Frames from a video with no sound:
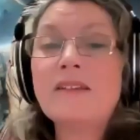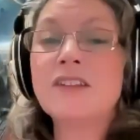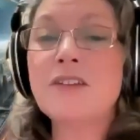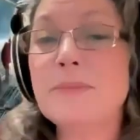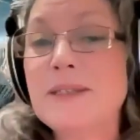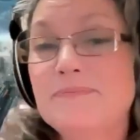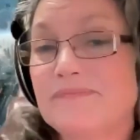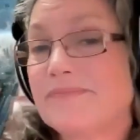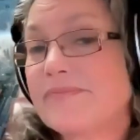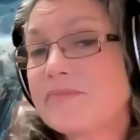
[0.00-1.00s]
Excuse me.
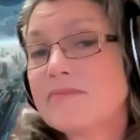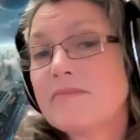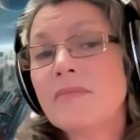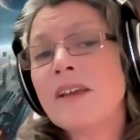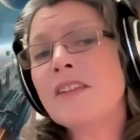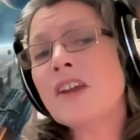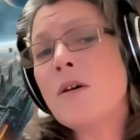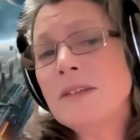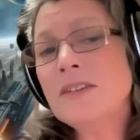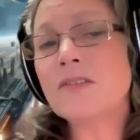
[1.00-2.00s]
And the
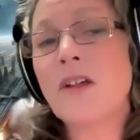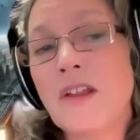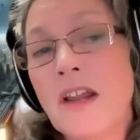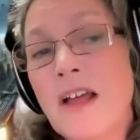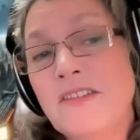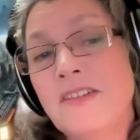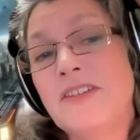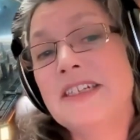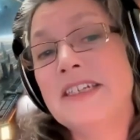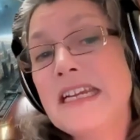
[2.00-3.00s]
comments are along the lines
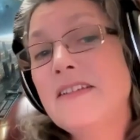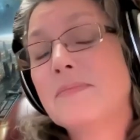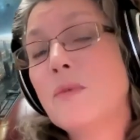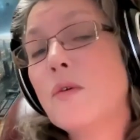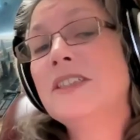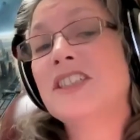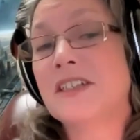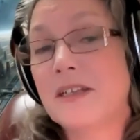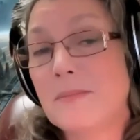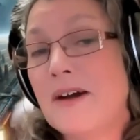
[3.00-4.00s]
of it needs more
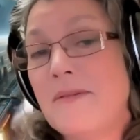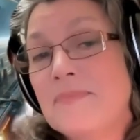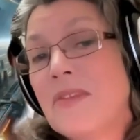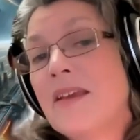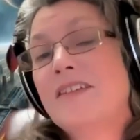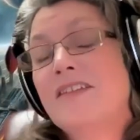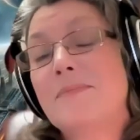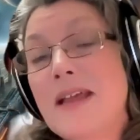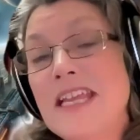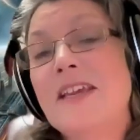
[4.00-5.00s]
machinima
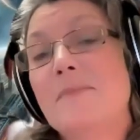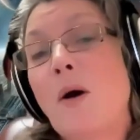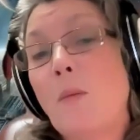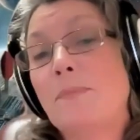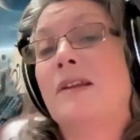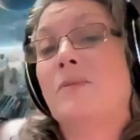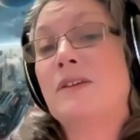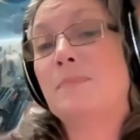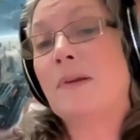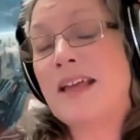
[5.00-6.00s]
to make it popular
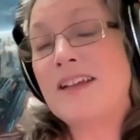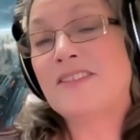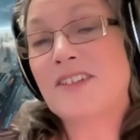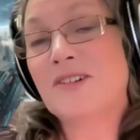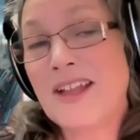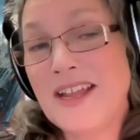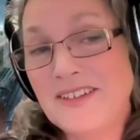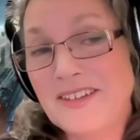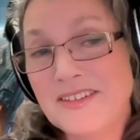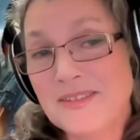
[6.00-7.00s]
with players and
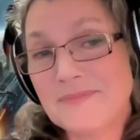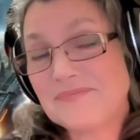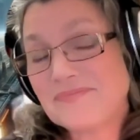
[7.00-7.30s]
creators.